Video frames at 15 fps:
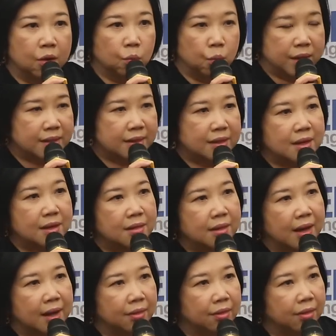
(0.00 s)
we see
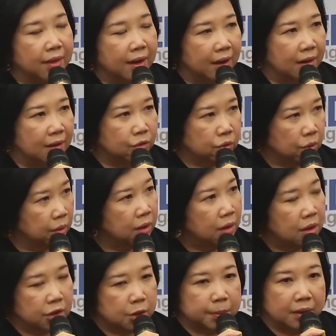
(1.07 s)
that their
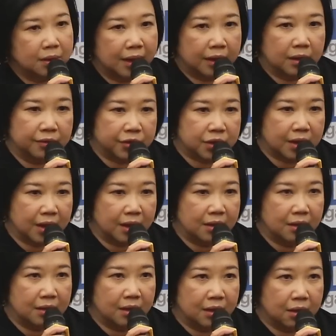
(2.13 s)
total hospital length of
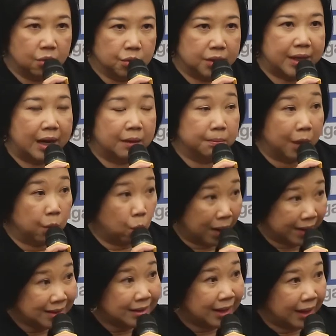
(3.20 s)
stay goes down by
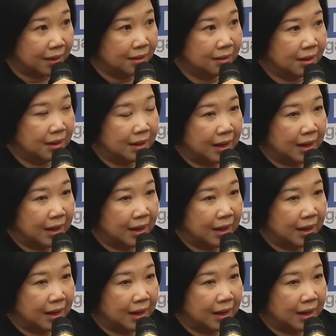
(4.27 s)
1 day,